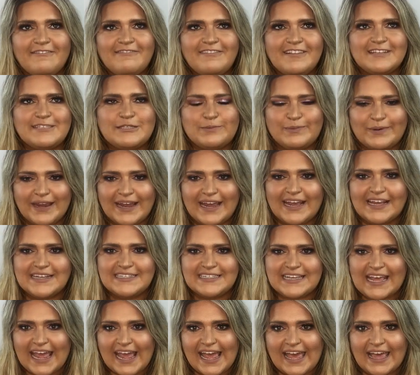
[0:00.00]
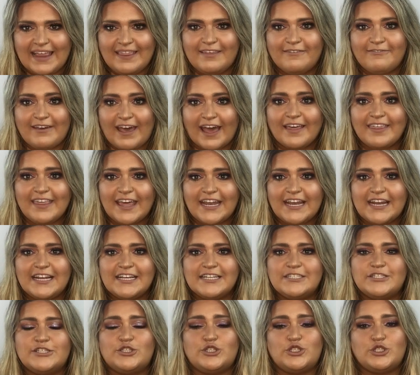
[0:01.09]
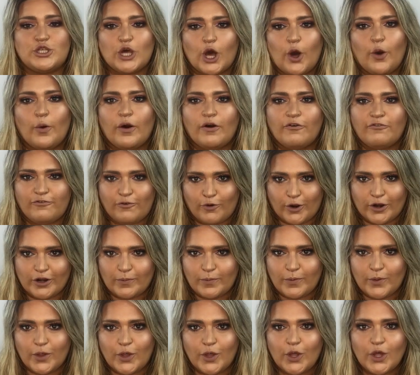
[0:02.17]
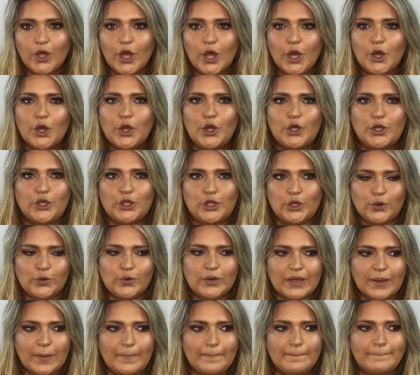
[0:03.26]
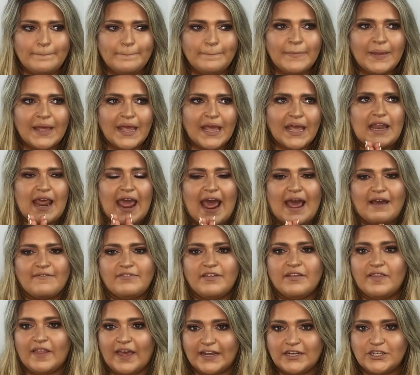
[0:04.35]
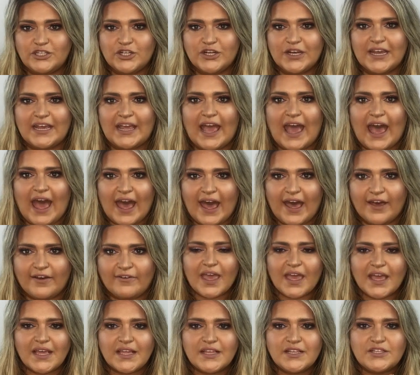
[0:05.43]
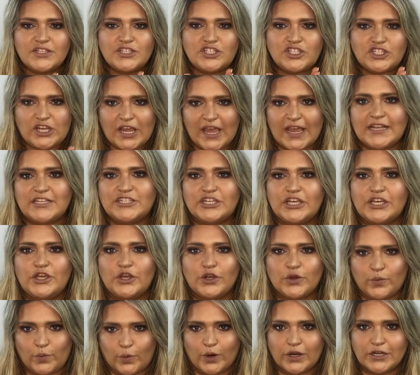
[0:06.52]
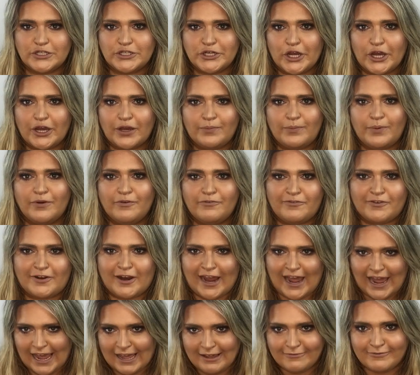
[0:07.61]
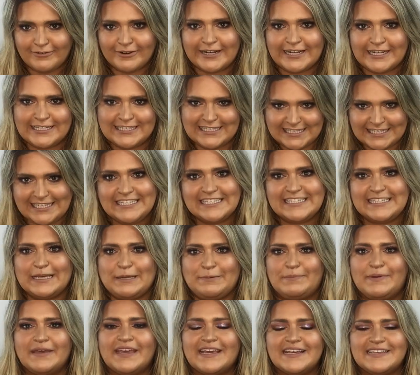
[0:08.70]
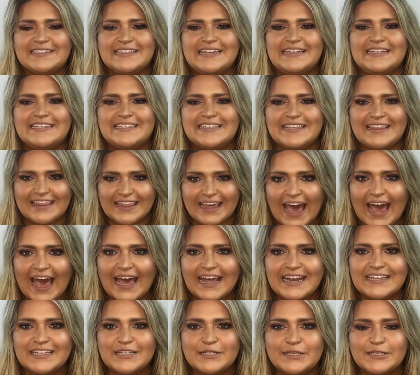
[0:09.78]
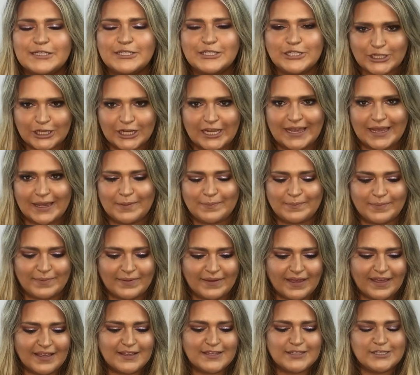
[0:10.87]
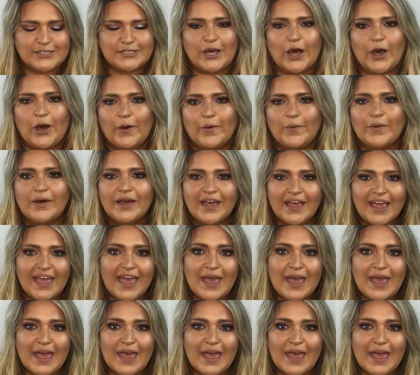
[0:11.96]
this brand, and the fact that it is so affordable, you can have the luxury of changing your wardrobe for every season because it is that cheap. So